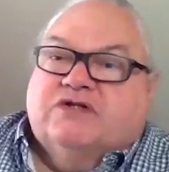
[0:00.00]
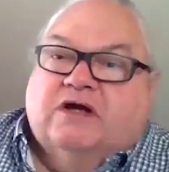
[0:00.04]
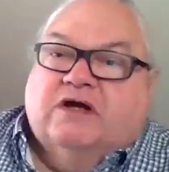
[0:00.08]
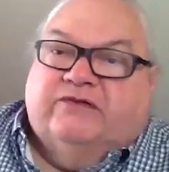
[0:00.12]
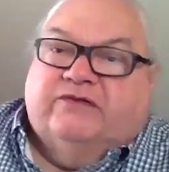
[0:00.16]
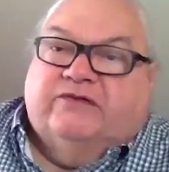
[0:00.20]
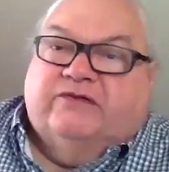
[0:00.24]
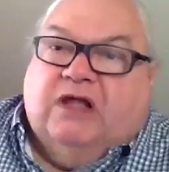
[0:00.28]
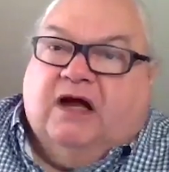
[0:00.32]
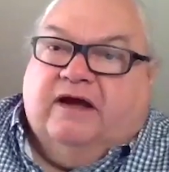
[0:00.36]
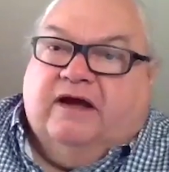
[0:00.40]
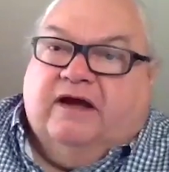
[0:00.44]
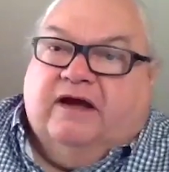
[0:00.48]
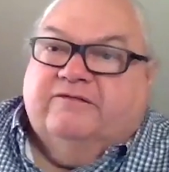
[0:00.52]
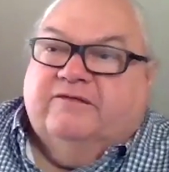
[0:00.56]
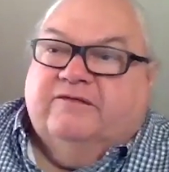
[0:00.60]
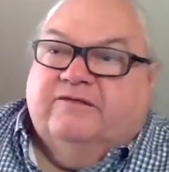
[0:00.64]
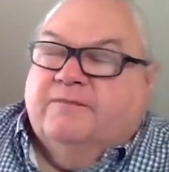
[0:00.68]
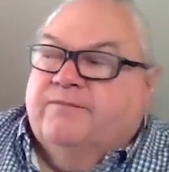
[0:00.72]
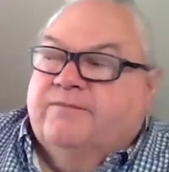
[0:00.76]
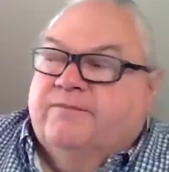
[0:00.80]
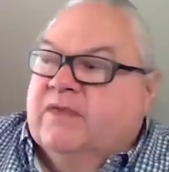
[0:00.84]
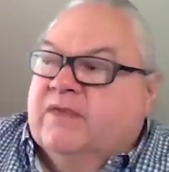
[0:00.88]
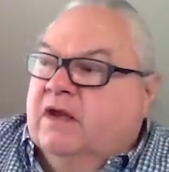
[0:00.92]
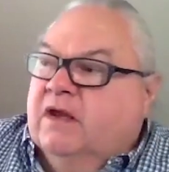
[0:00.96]
Alive,
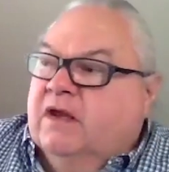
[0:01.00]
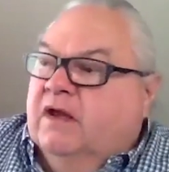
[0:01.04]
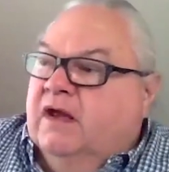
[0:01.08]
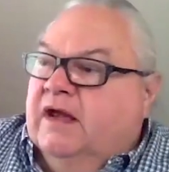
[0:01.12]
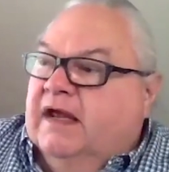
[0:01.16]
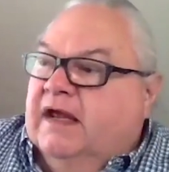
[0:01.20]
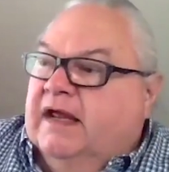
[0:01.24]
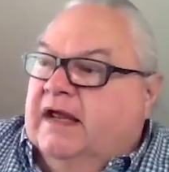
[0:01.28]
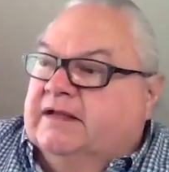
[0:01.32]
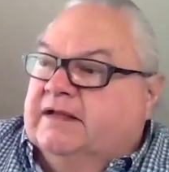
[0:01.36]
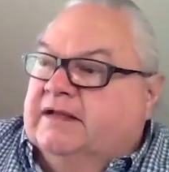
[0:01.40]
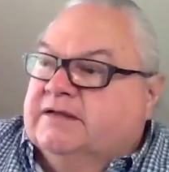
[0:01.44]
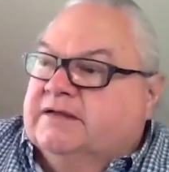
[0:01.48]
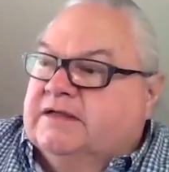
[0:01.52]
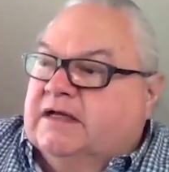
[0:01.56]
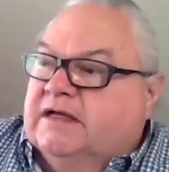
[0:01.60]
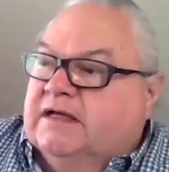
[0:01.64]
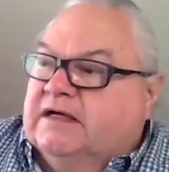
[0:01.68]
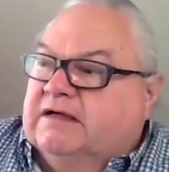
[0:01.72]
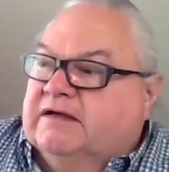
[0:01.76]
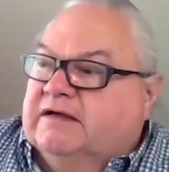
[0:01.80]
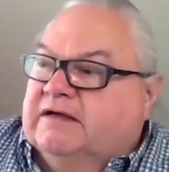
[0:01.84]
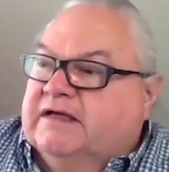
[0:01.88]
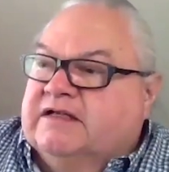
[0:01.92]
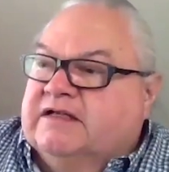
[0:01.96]
and
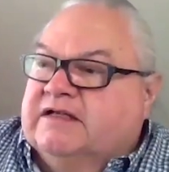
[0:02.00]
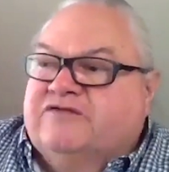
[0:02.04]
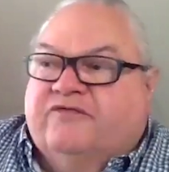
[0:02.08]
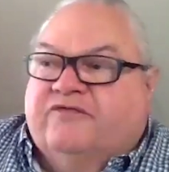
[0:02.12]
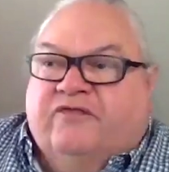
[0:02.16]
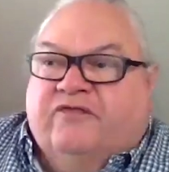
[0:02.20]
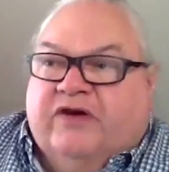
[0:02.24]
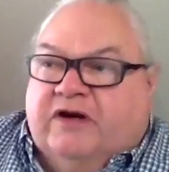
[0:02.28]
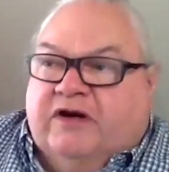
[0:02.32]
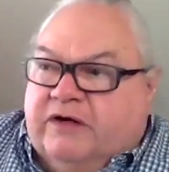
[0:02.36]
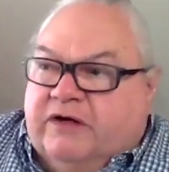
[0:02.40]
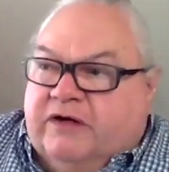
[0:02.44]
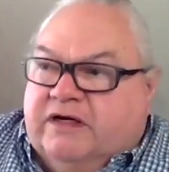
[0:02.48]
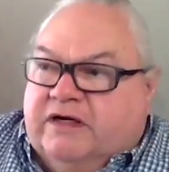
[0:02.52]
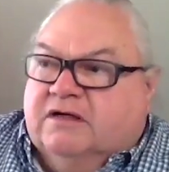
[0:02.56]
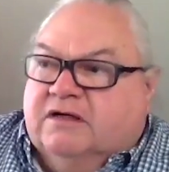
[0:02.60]
it's very